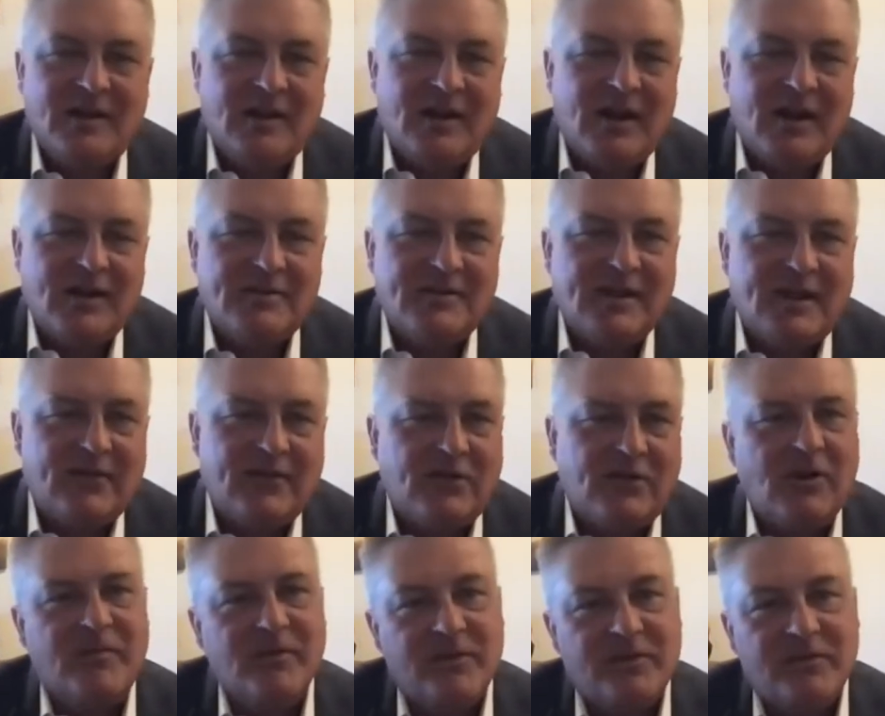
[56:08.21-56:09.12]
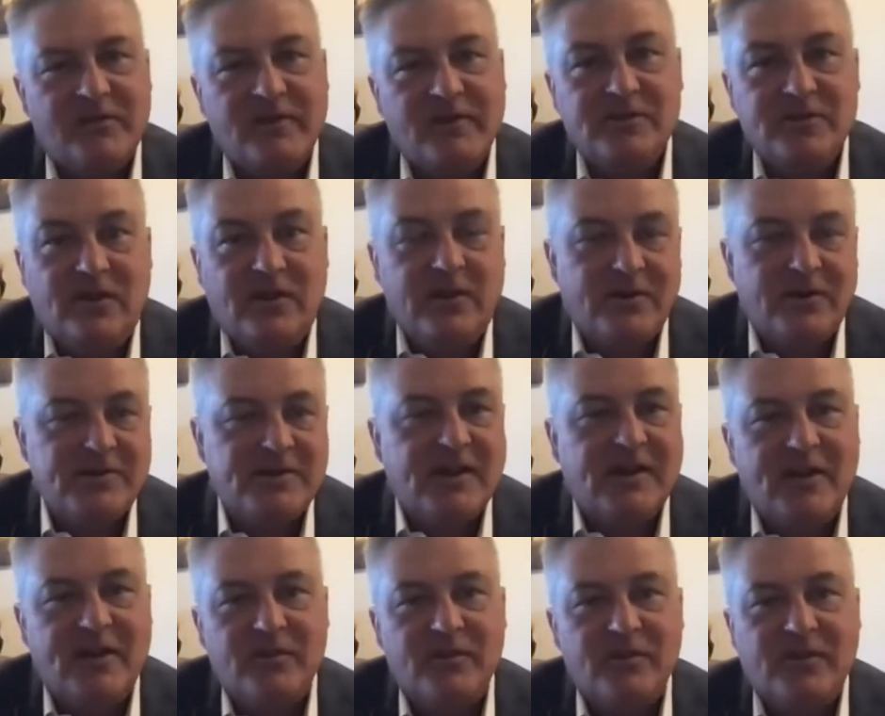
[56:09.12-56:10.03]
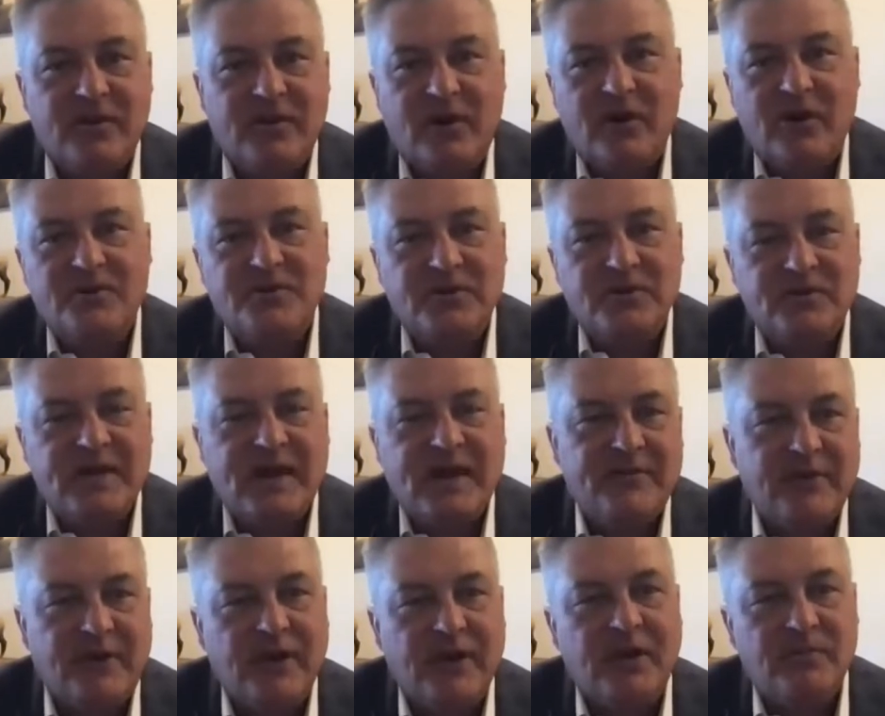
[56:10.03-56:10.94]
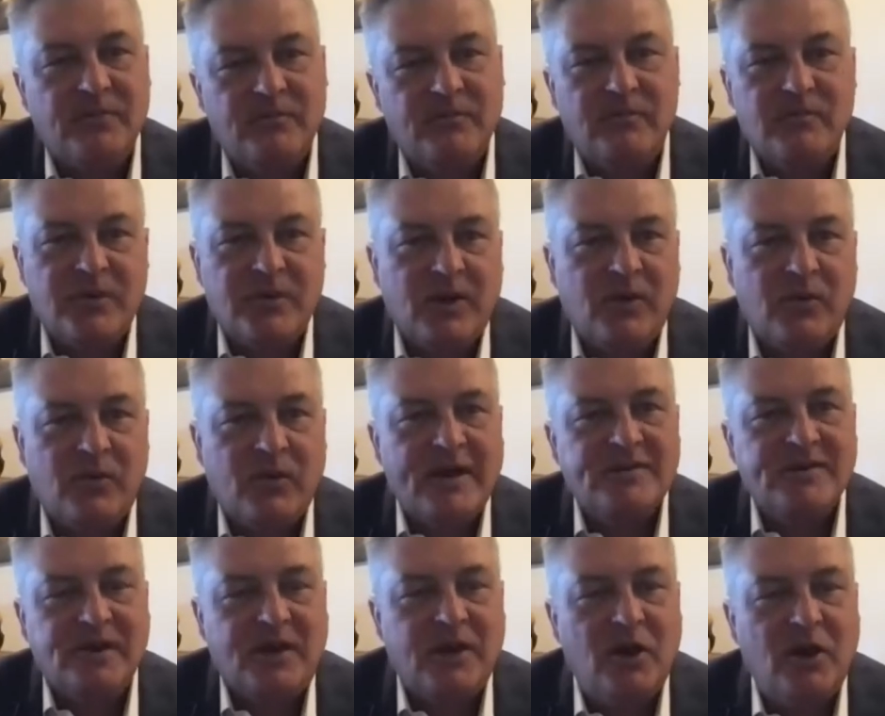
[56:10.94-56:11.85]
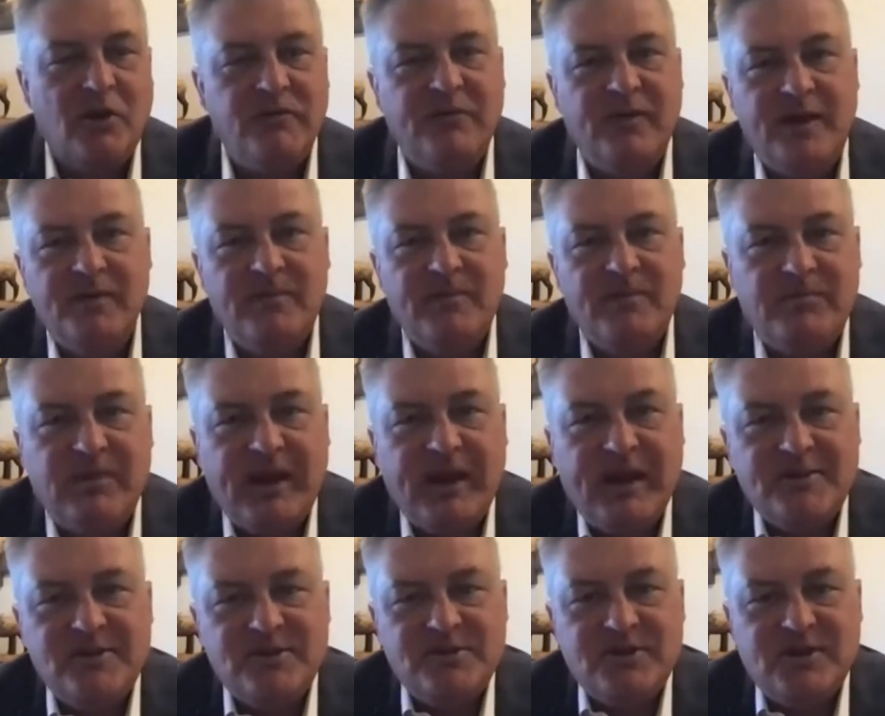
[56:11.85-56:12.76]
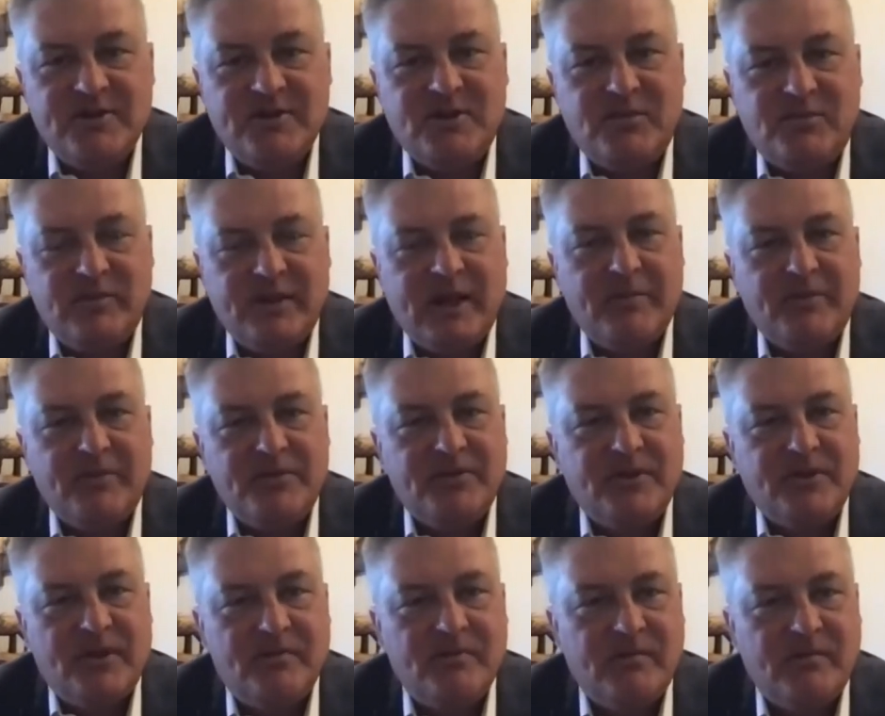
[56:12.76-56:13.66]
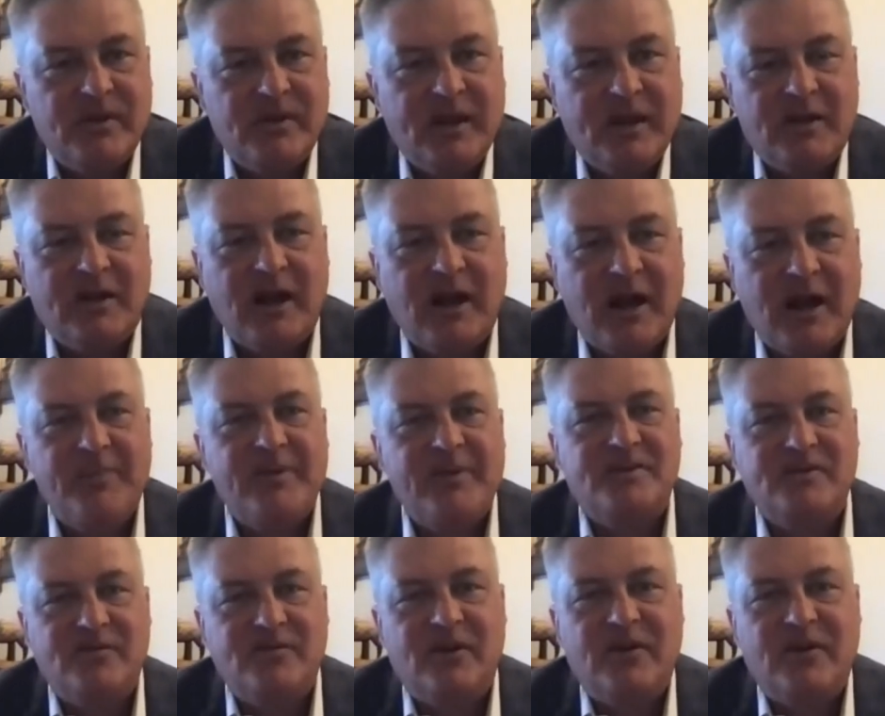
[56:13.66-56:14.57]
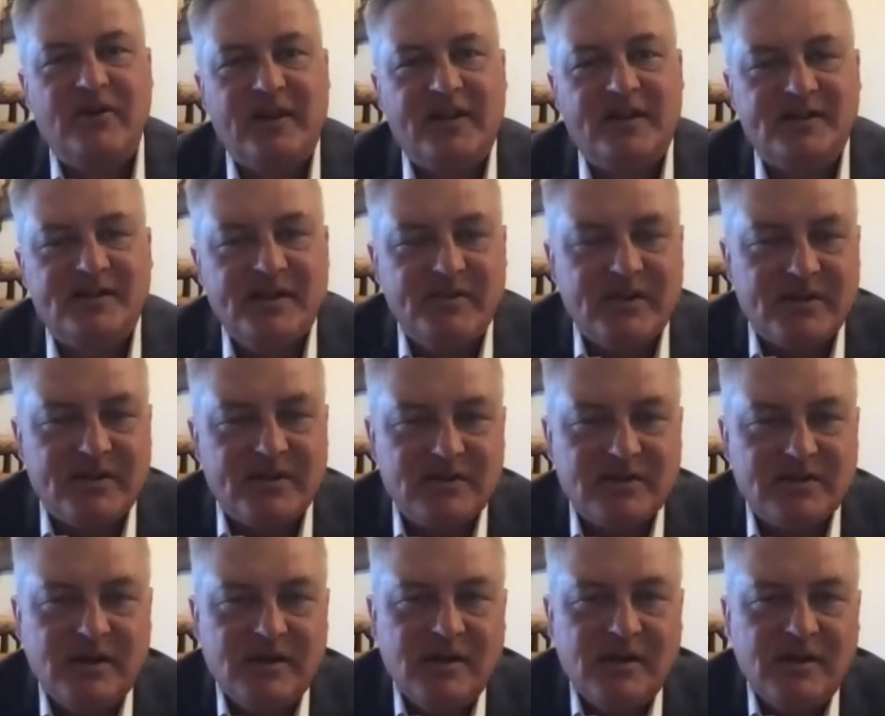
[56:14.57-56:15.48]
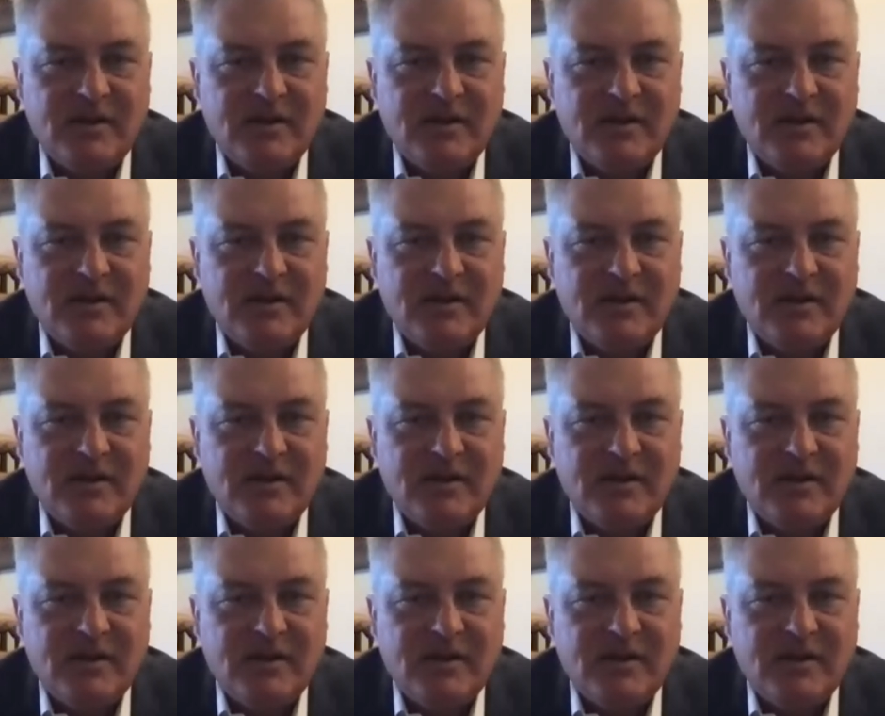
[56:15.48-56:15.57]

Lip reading: Instead of a criminal defense lawyer sitting there with a nurse who's having to raise a GoFundMe page just to be able to get copies of all the exhibits.